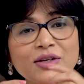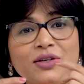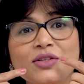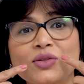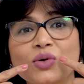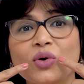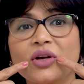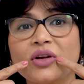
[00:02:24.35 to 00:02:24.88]

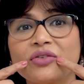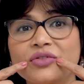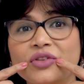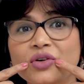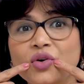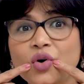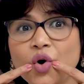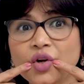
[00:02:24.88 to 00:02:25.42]
So if
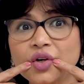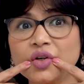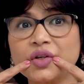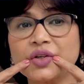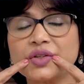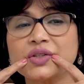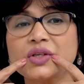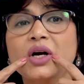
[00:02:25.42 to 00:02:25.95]
the
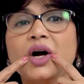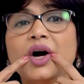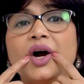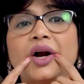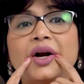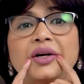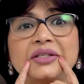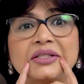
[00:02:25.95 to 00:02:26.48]
corners
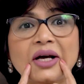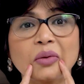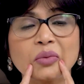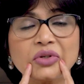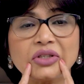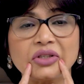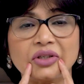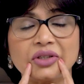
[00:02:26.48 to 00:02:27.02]
are
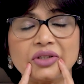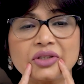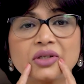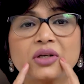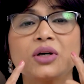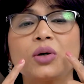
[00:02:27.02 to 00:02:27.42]
downturned,